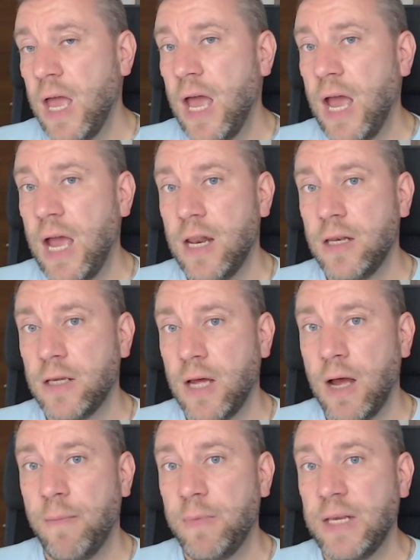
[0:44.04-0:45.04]
and
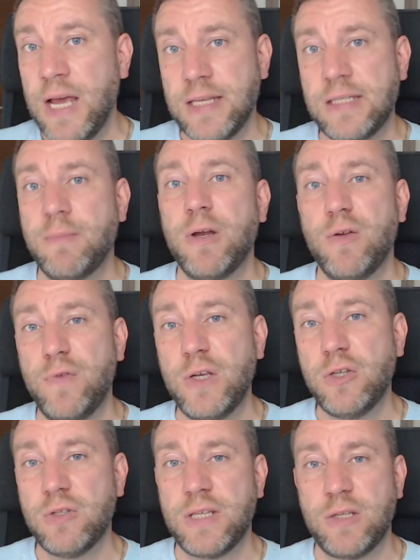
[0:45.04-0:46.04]
um, it has some other
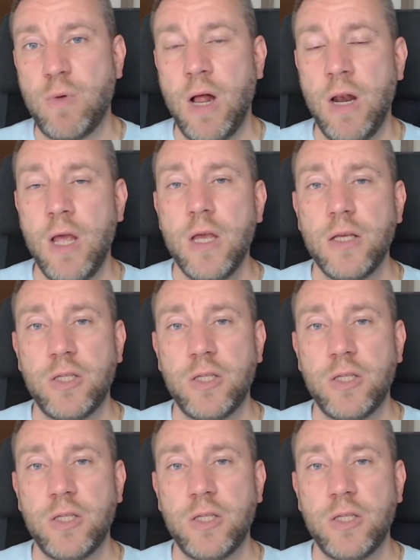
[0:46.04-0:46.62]
features as well